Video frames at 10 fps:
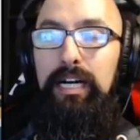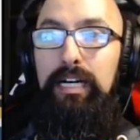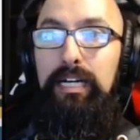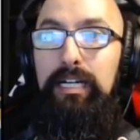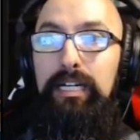
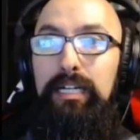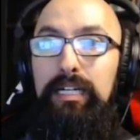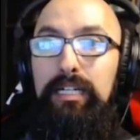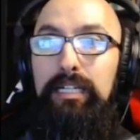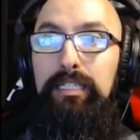
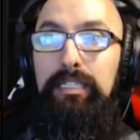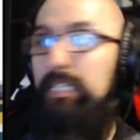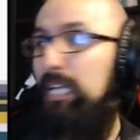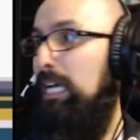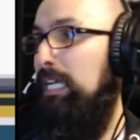Uh,
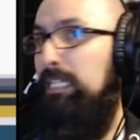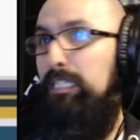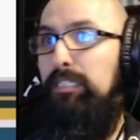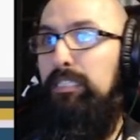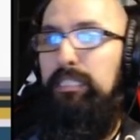did I?
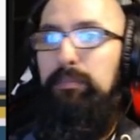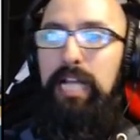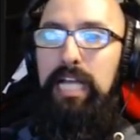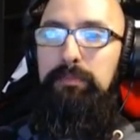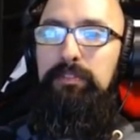Did
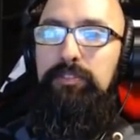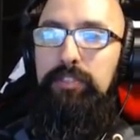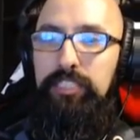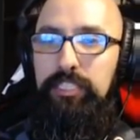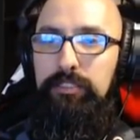someone ask me
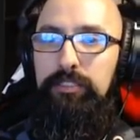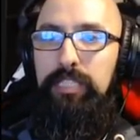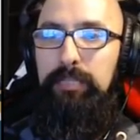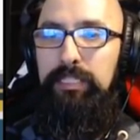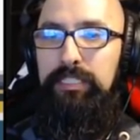for a
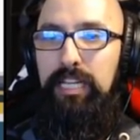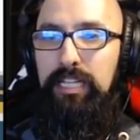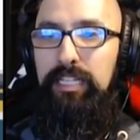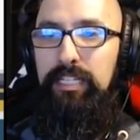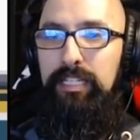Geodude? Give me a
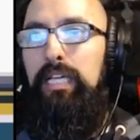sec.